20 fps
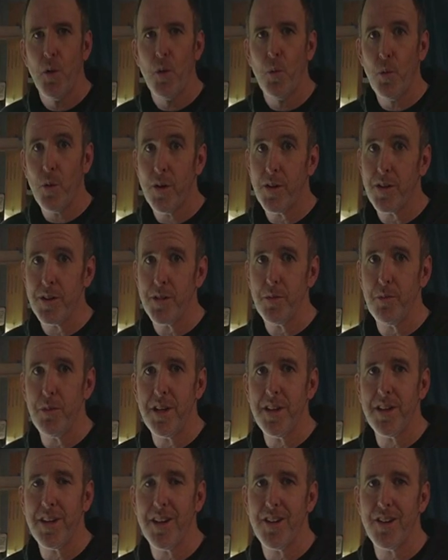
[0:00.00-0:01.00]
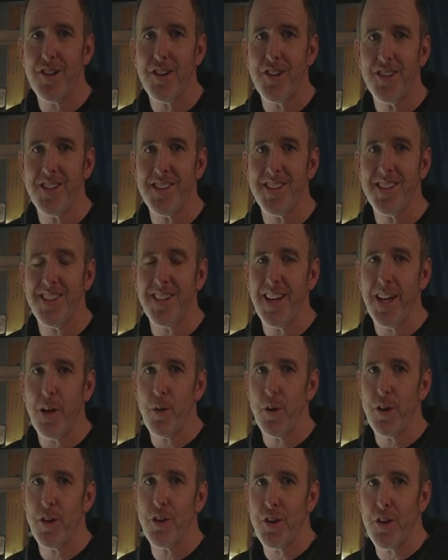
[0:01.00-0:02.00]
Welcome to BK Gardenz. Today
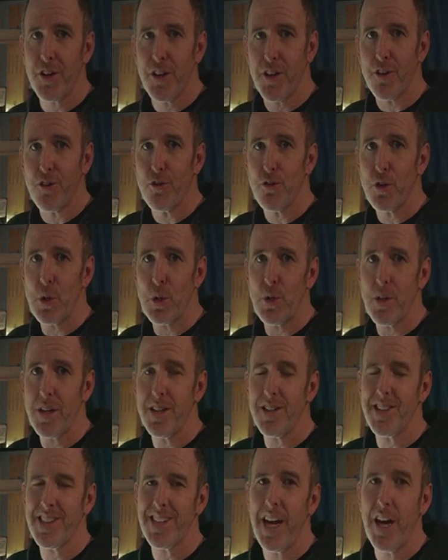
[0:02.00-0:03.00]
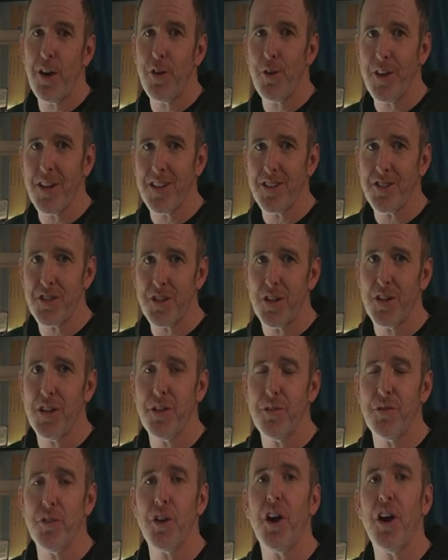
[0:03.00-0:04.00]
we are talking grow lights and how you can get
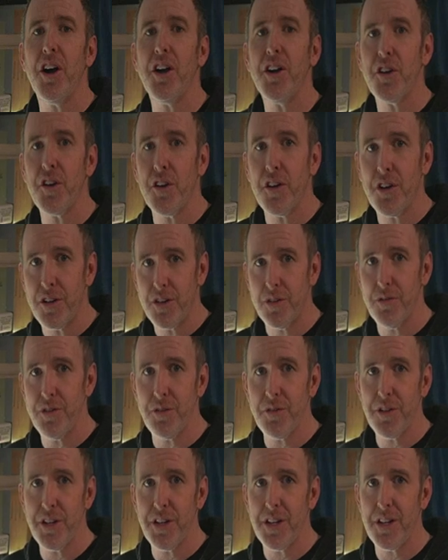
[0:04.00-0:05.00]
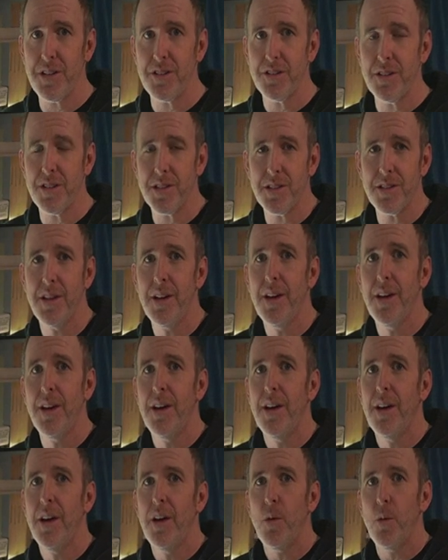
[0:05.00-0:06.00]
started for under $150.
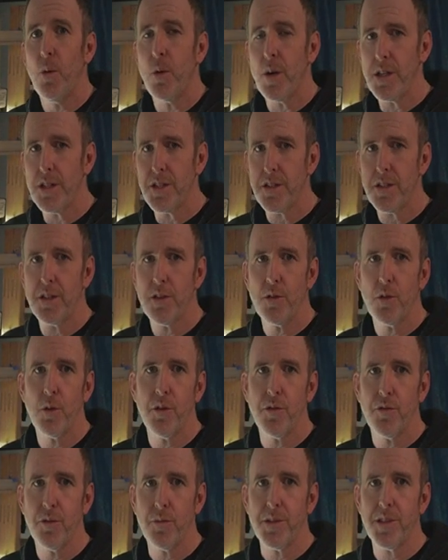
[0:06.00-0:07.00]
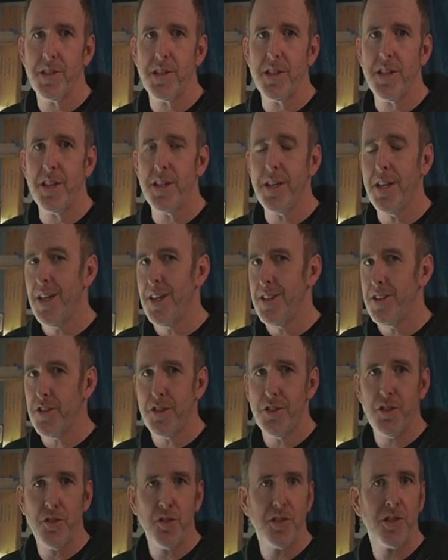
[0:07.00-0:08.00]
When I started growing from seed,
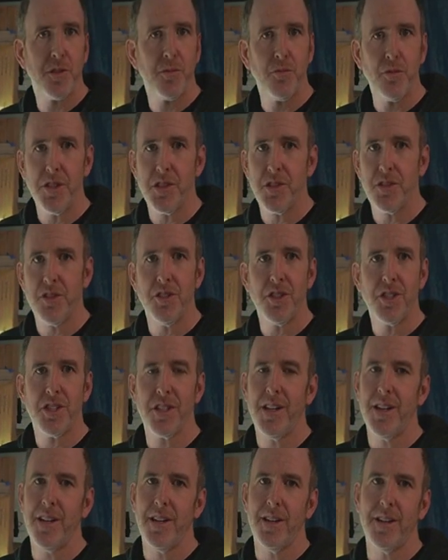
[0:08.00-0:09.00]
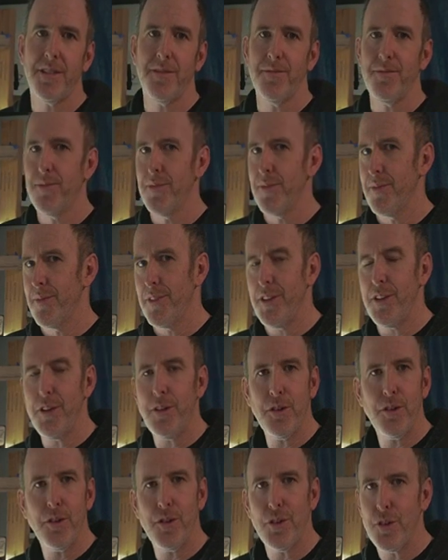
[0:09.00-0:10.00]
started doing some research on
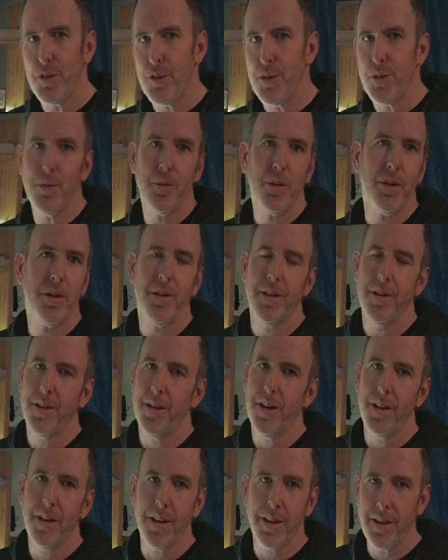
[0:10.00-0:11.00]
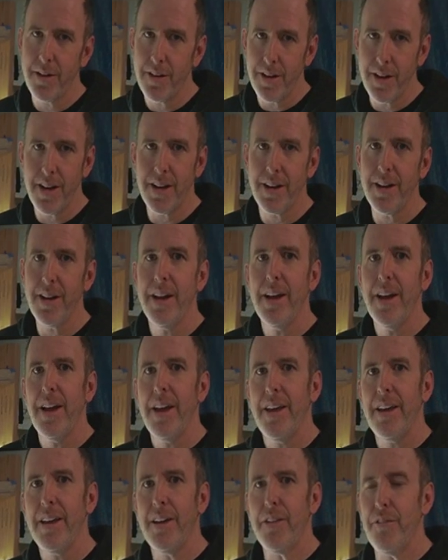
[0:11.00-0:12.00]
YouTube, on the internet,
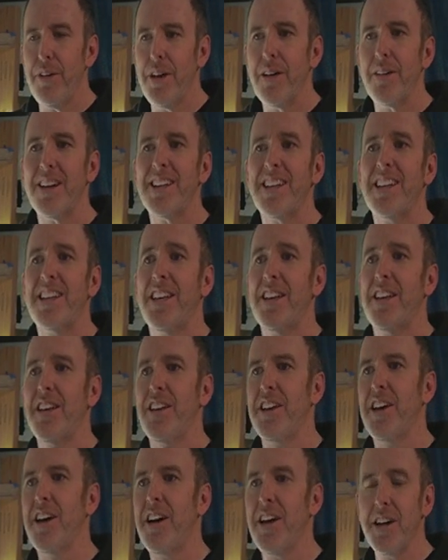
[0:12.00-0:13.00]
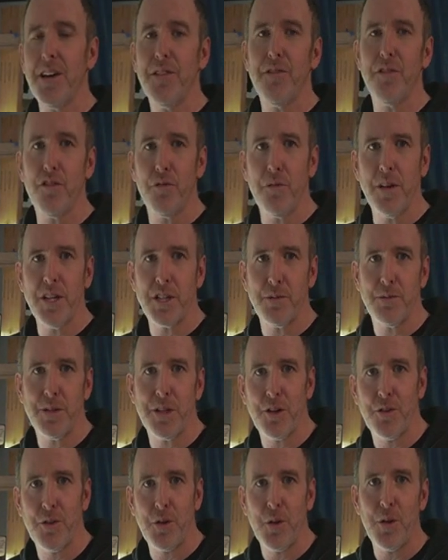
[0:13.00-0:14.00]
you found a ton of information
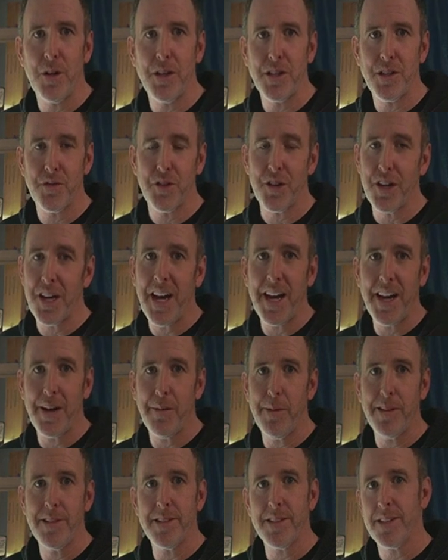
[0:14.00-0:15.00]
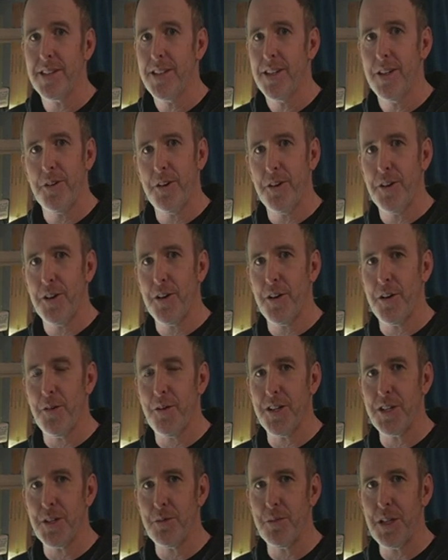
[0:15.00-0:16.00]
about grow lights for cannabis, whether I
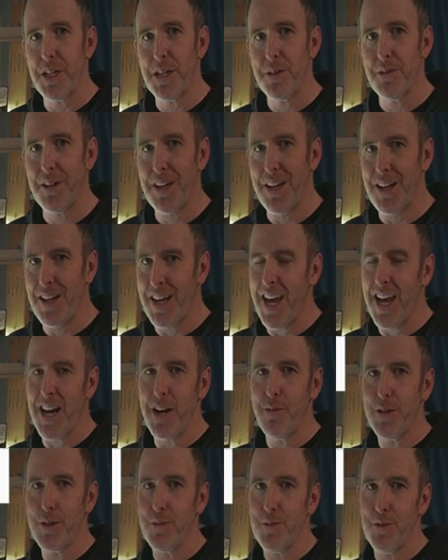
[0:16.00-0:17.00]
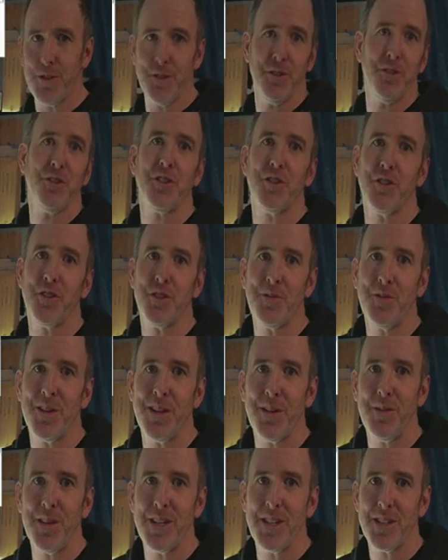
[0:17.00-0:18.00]
want to become a cannabis producer in
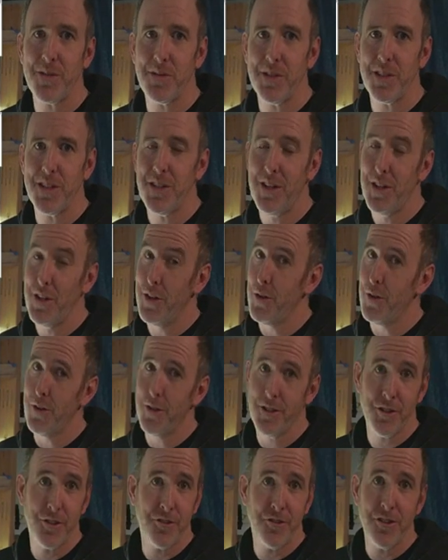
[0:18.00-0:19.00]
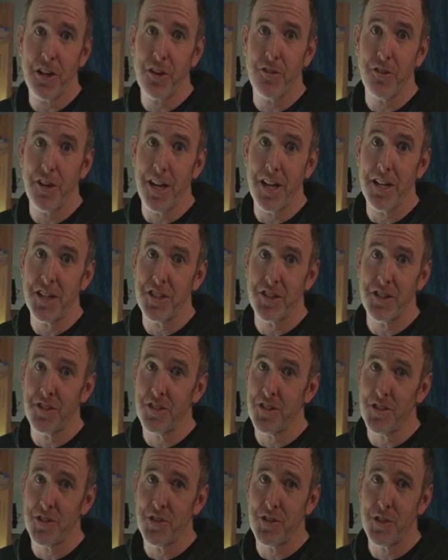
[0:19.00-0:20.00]
my basement or just a recreational
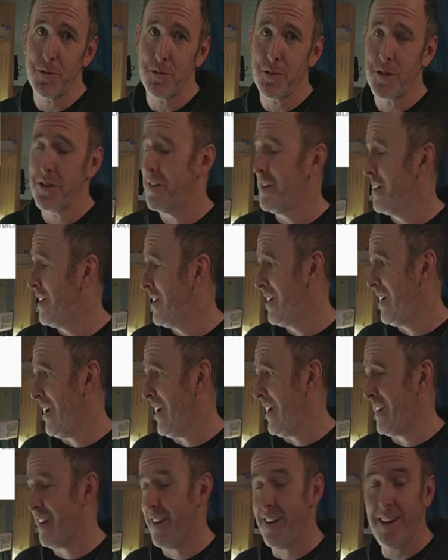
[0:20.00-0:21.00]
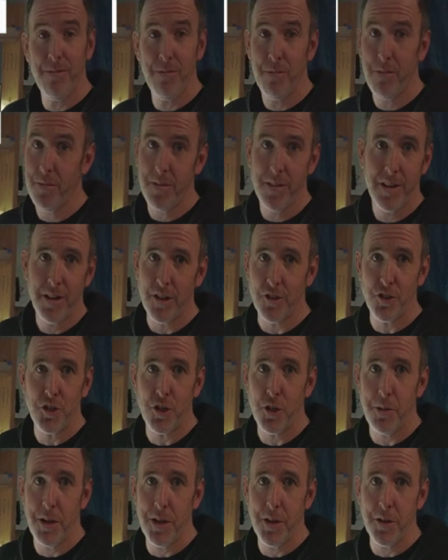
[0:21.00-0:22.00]
consumer and
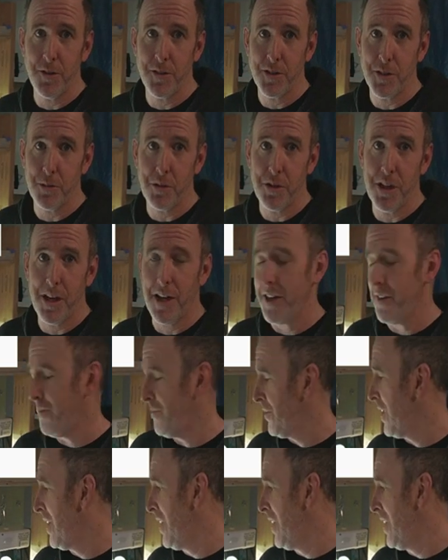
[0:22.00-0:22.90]
control my own supply.